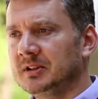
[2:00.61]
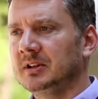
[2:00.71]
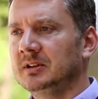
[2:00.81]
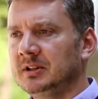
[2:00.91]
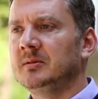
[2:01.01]

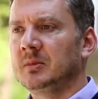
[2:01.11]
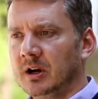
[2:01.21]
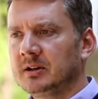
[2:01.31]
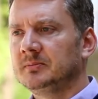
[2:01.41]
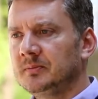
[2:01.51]
in
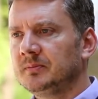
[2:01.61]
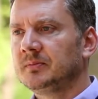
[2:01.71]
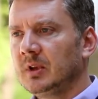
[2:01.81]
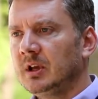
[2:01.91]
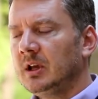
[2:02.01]
Denmark.
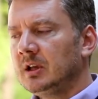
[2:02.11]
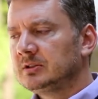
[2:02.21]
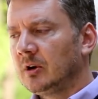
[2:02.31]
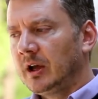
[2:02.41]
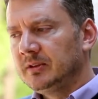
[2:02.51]

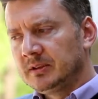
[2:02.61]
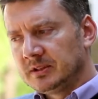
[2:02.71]
So I think